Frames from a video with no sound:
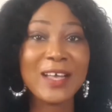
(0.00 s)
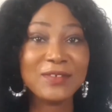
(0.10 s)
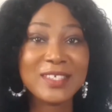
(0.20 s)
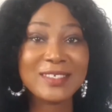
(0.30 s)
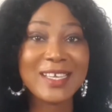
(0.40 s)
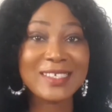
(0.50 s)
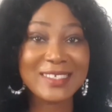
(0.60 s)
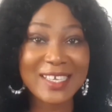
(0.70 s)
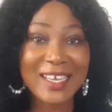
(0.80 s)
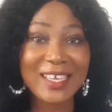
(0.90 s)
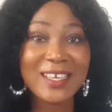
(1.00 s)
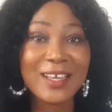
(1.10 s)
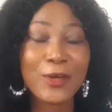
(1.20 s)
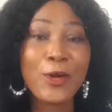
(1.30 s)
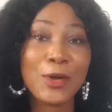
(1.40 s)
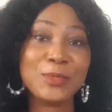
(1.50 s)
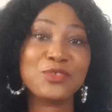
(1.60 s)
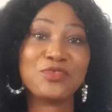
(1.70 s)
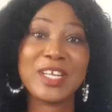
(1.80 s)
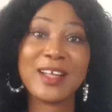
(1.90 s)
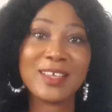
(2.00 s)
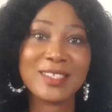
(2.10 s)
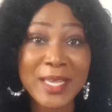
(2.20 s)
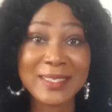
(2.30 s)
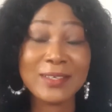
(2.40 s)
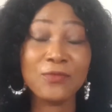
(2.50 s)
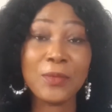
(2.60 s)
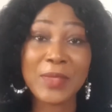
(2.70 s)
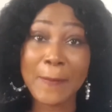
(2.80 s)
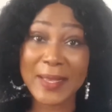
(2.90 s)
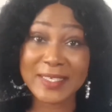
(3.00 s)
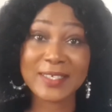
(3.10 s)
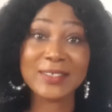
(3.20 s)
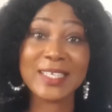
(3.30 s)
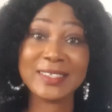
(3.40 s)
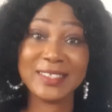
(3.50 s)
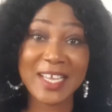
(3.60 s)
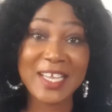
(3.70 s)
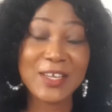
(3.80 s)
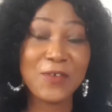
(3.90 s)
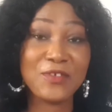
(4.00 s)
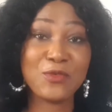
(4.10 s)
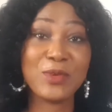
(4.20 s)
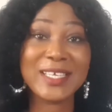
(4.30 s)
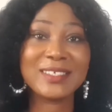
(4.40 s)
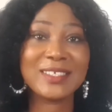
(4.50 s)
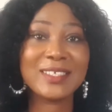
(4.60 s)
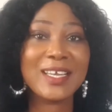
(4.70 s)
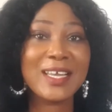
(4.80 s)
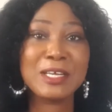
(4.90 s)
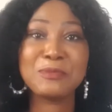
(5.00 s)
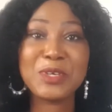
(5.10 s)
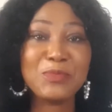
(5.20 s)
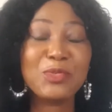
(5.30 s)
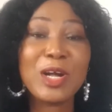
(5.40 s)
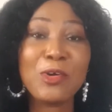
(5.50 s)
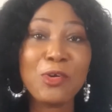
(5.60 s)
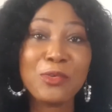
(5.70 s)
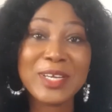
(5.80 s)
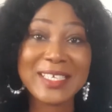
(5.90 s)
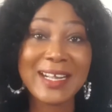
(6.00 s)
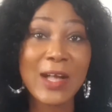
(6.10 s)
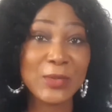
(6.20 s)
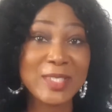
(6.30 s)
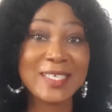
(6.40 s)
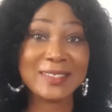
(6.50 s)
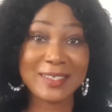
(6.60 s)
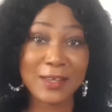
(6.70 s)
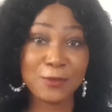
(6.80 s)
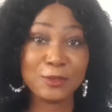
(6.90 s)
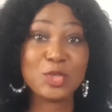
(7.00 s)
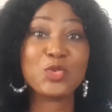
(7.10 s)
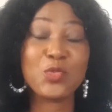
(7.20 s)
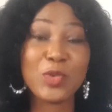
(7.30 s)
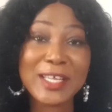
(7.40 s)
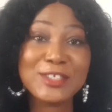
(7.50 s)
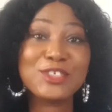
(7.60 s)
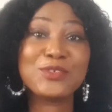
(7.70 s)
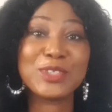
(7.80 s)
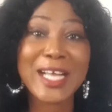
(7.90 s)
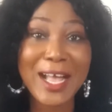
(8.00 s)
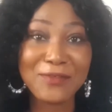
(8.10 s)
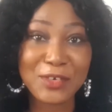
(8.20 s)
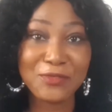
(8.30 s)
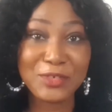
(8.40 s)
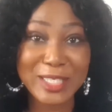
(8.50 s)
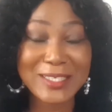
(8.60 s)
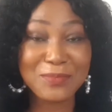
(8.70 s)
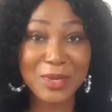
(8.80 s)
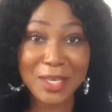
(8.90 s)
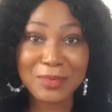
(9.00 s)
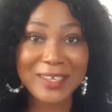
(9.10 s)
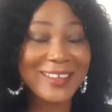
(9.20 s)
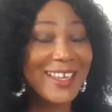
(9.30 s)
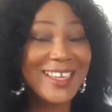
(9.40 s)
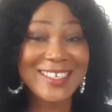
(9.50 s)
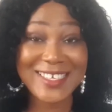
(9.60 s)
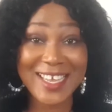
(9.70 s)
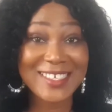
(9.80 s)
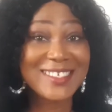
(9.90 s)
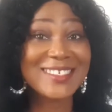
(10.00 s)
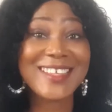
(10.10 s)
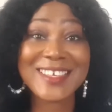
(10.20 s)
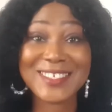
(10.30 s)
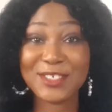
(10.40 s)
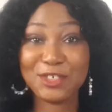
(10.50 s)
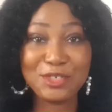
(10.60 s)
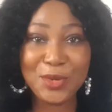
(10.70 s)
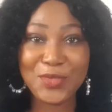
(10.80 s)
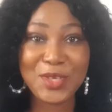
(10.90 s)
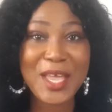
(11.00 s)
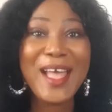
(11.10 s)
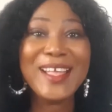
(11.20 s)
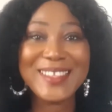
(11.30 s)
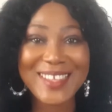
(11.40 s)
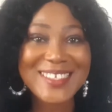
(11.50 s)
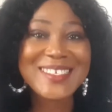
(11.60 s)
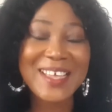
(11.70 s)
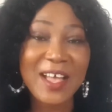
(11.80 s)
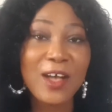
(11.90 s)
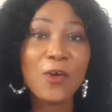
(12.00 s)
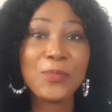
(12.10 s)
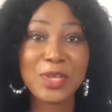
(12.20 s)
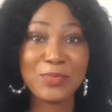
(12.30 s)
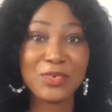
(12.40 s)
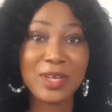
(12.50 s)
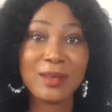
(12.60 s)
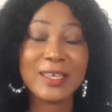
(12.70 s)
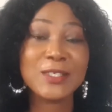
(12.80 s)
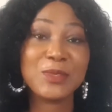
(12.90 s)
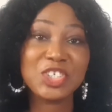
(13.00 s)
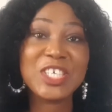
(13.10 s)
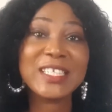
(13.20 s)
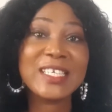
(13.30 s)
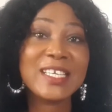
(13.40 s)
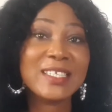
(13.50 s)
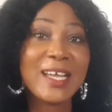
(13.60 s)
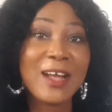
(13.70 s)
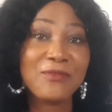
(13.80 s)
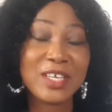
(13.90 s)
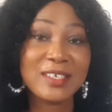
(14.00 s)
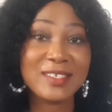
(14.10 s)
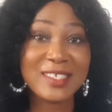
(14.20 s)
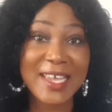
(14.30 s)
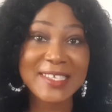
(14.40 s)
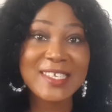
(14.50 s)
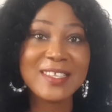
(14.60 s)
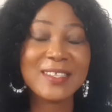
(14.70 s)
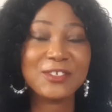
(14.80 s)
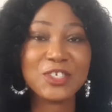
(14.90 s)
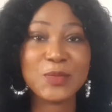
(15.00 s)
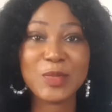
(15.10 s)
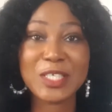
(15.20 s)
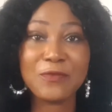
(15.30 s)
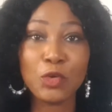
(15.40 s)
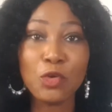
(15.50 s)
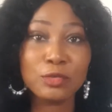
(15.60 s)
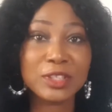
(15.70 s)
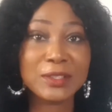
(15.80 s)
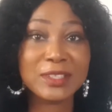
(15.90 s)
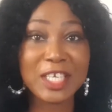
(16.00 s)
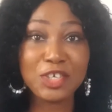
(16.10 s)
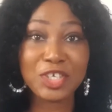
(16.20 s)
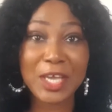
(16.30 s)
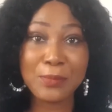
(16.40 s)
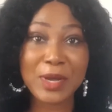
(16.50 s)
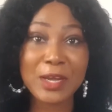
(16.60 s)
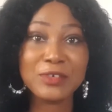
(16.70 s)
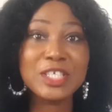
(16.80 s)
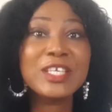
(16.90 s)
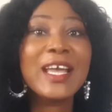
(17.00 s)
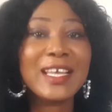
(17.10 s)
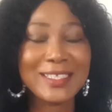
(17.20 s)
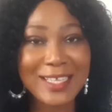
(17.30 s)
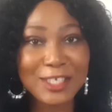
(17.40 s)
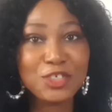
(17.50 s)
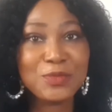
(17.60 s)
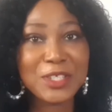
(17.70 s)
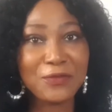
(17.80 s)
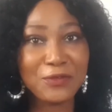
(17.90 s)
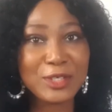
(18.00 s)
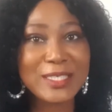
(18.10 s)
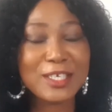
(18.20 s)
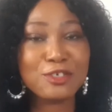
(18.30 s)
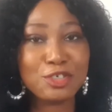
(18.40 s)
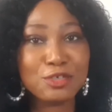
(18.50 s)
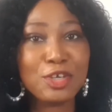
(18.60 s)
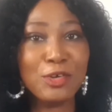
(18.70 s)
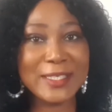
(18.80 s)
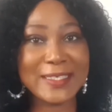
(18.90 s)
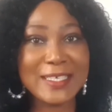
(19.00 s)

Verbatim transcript: But after that day comes reality. From that particular day of your wedding, people are already counting down to when you would have your first baby. Yes, that's the truth that's how people are especially in the african setting they just believe oh the day you get married that should be the first day you should